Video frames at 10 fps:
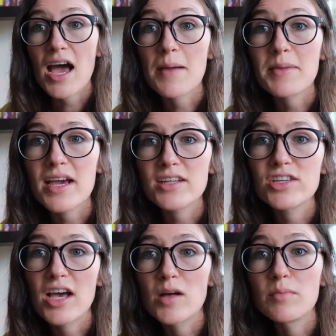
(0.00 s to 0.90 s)
I'm here
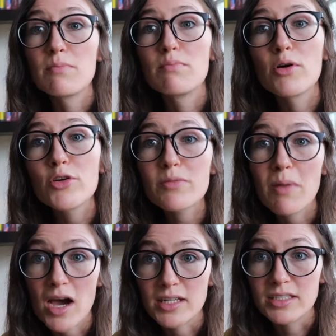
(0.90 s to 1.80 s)
to help both
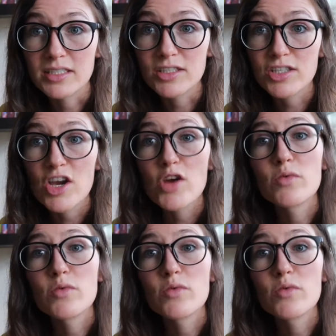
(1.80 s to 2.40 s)
partners